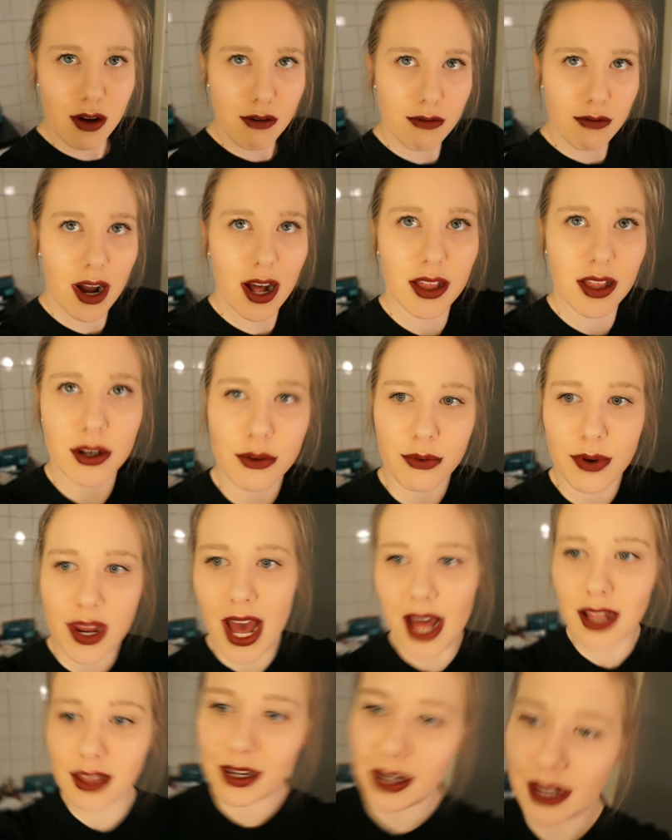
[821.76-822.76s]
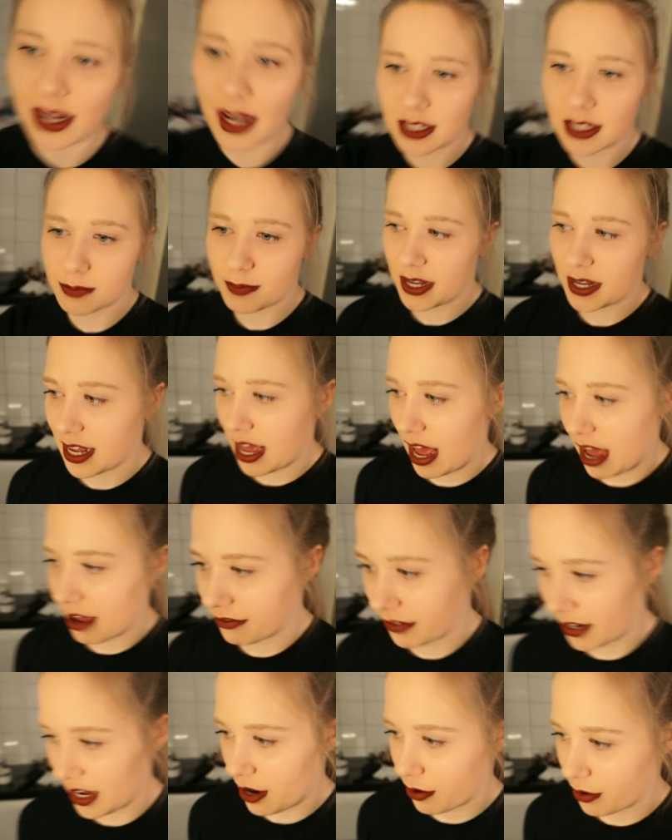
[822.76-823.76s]
Well, in reality, I spent
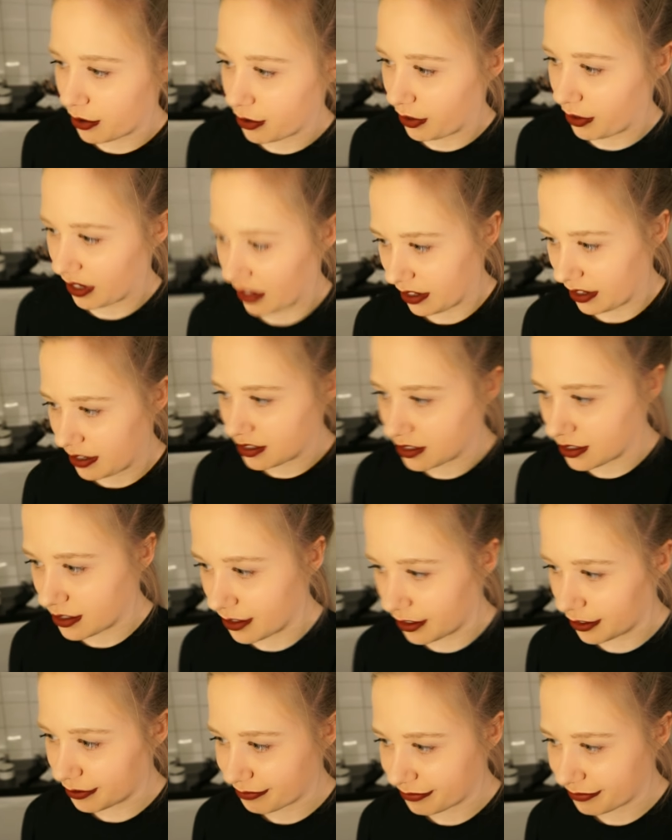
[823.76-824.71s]
half an hour doing this.